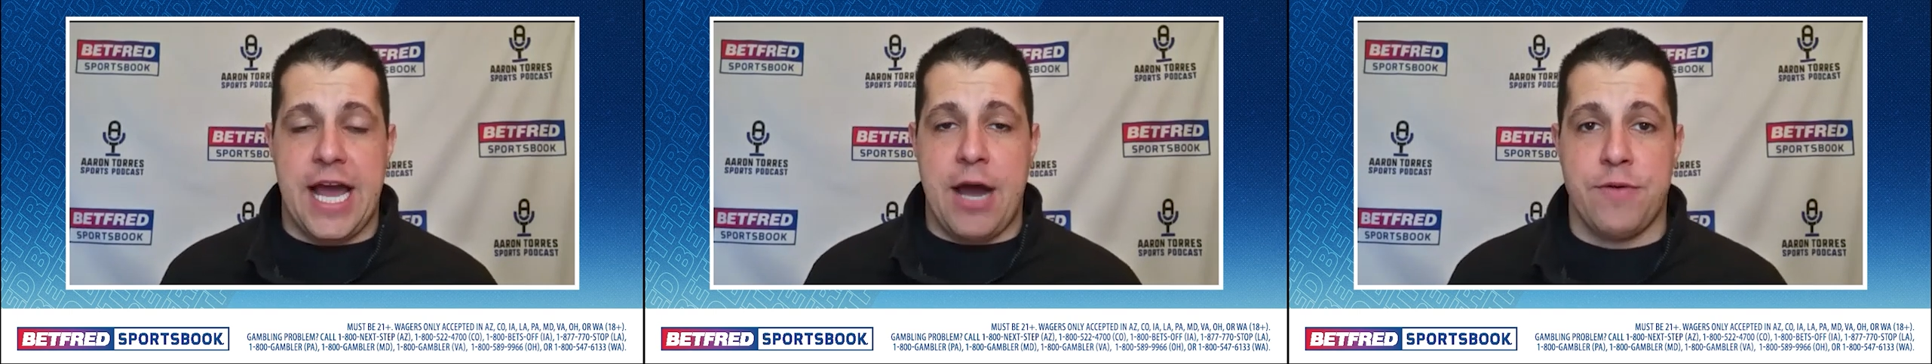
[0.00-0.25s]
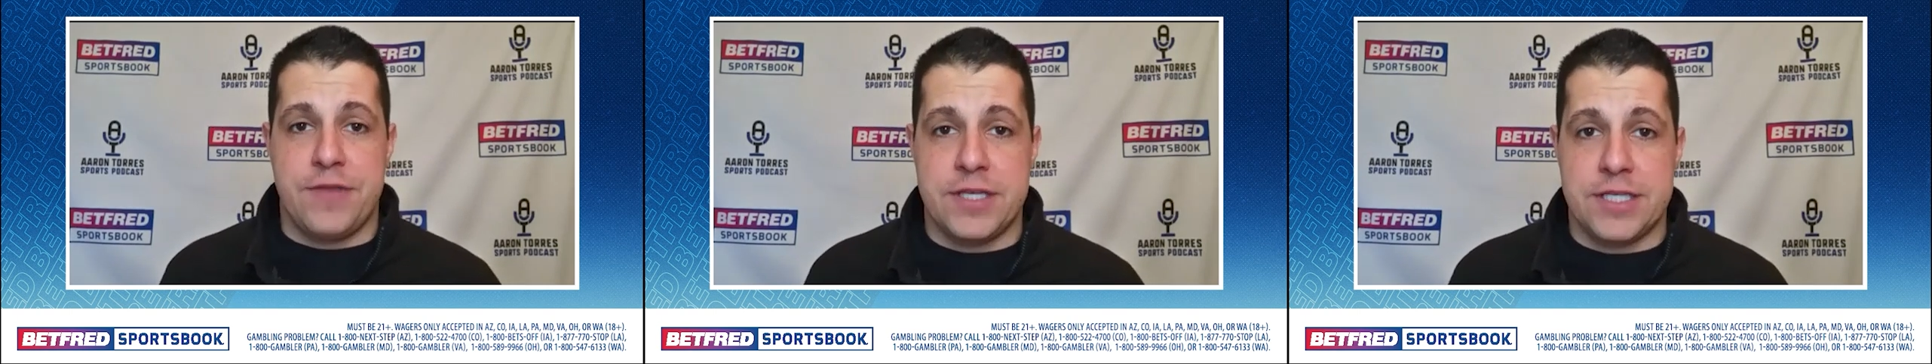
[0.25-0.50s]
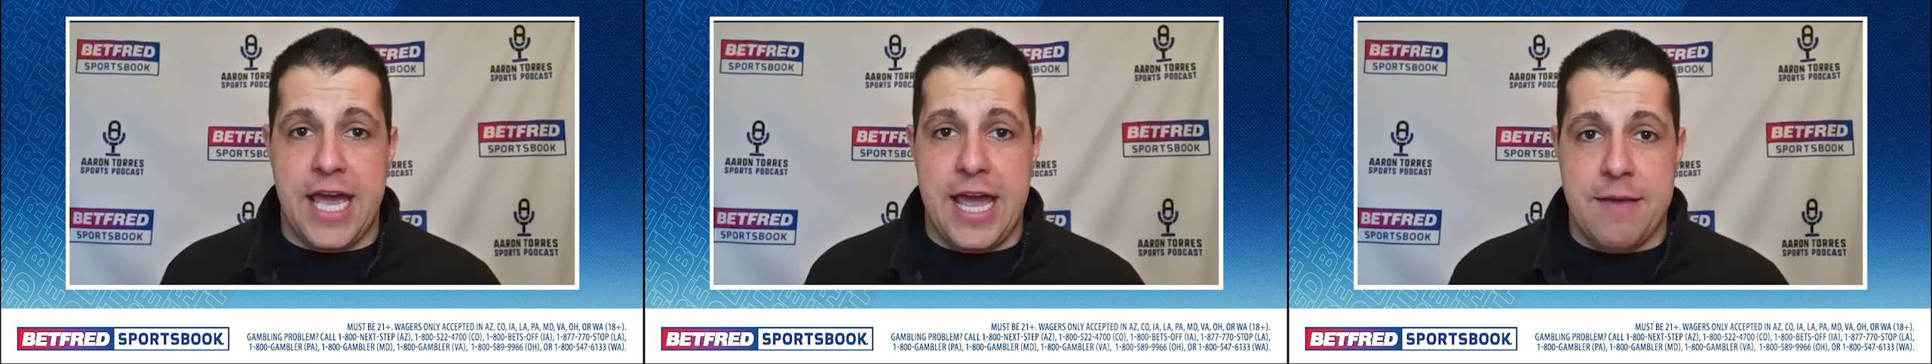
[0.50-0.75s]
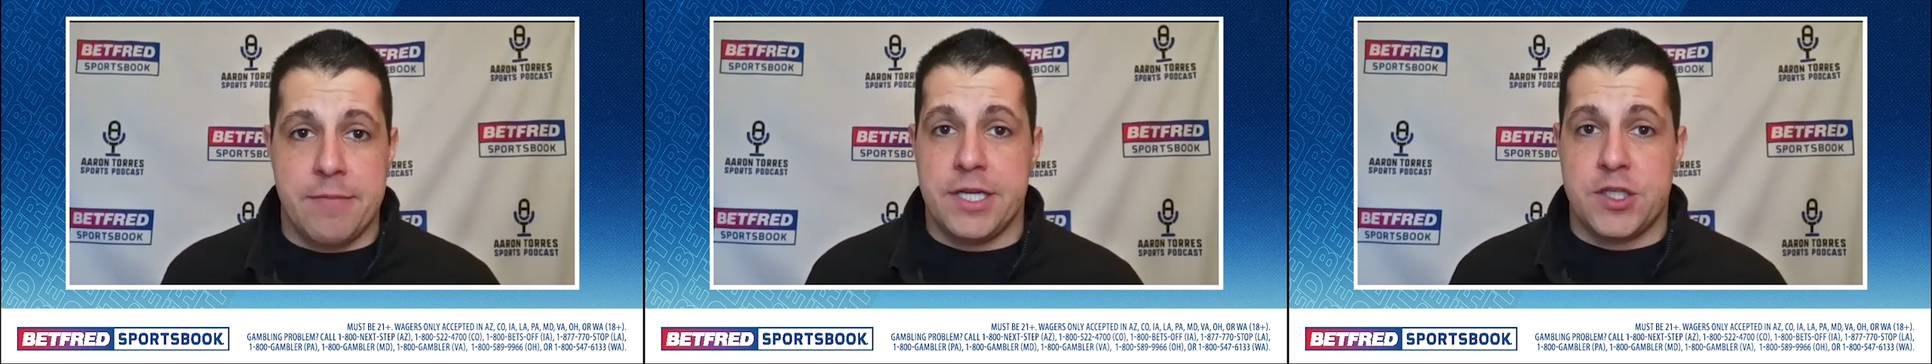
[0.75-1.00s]
out of this
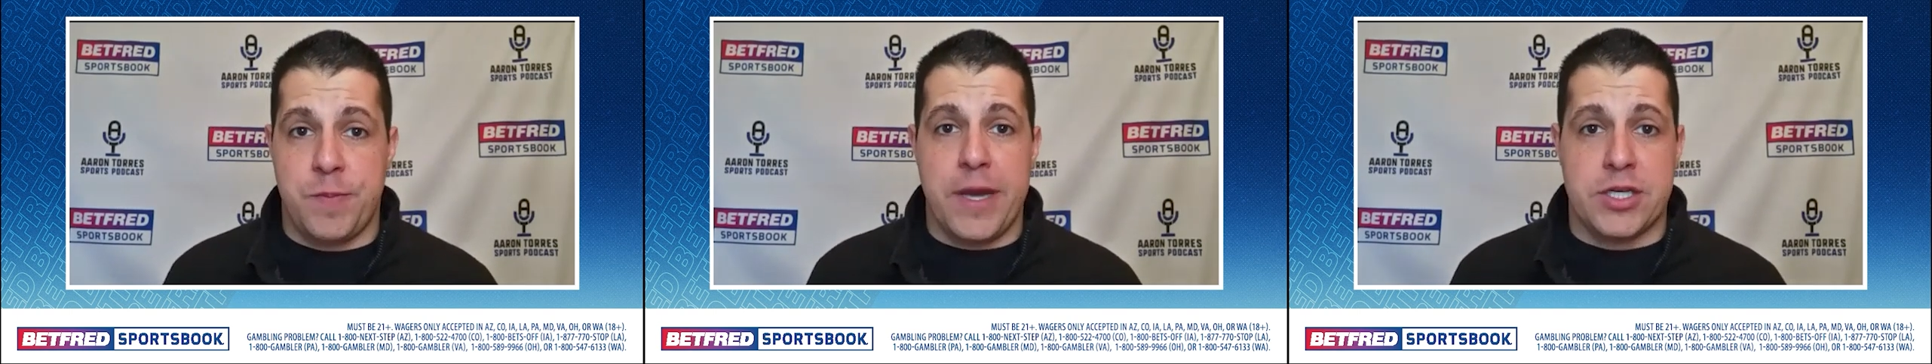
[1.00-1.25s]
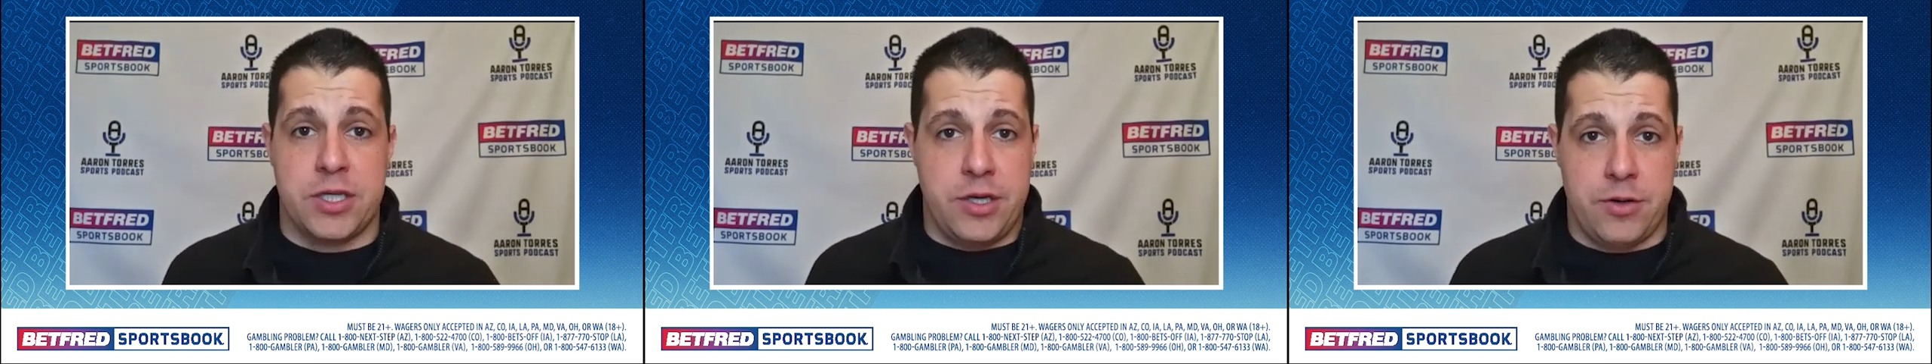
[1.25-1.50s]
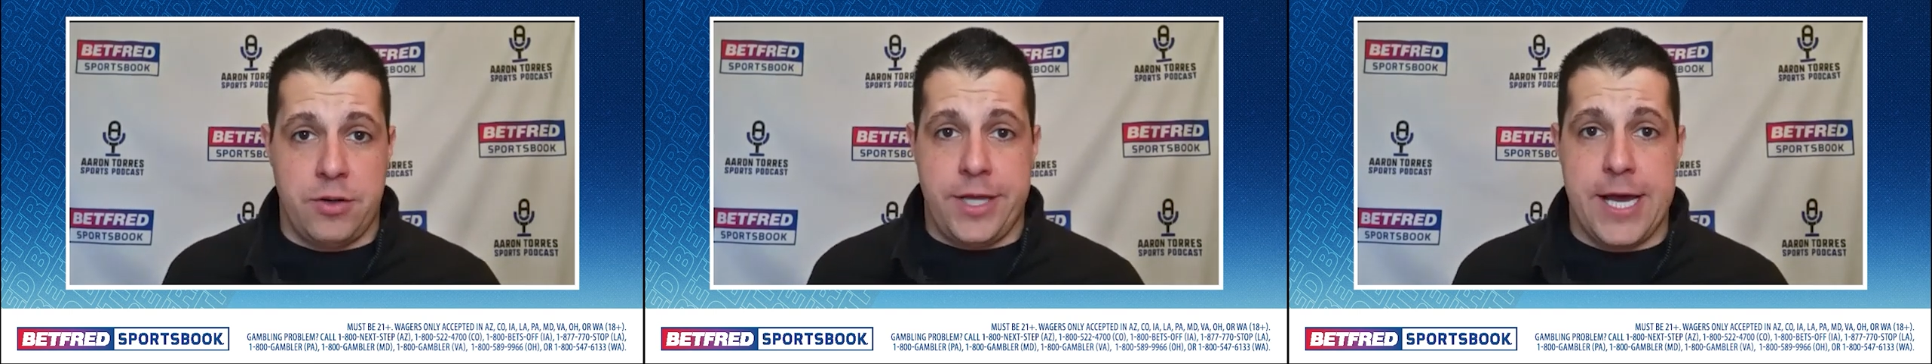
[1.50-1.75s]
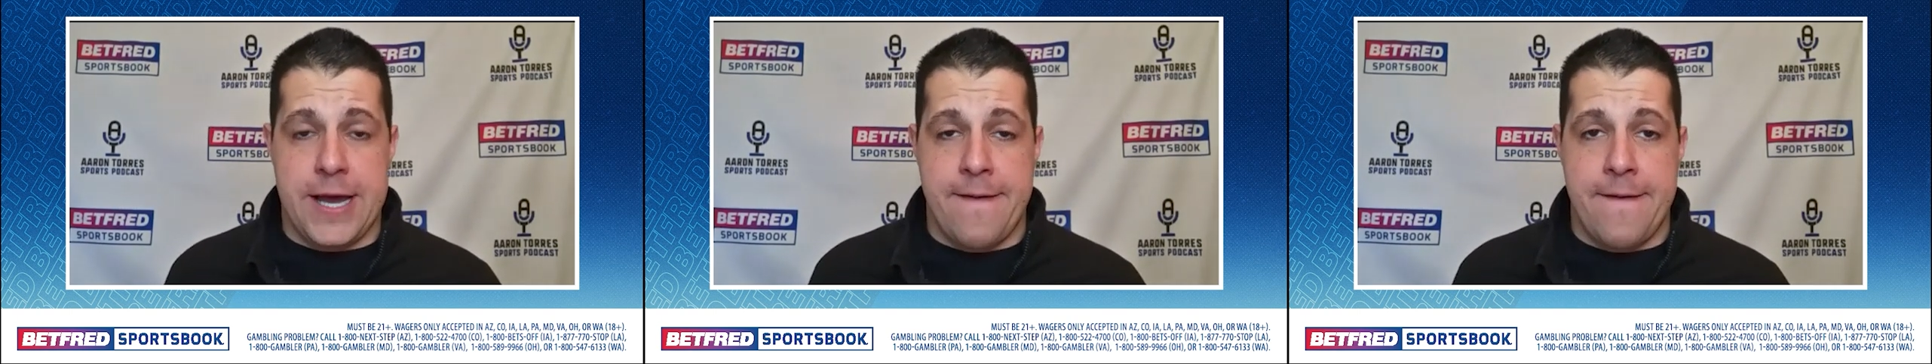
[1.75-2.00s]
game, especially
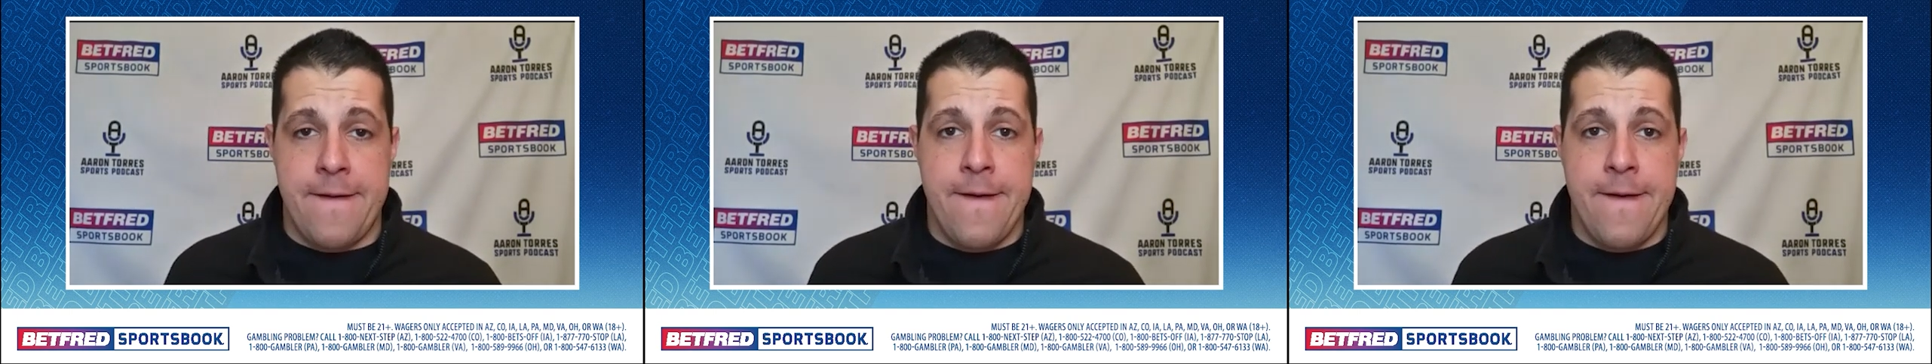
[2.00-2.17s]
early on.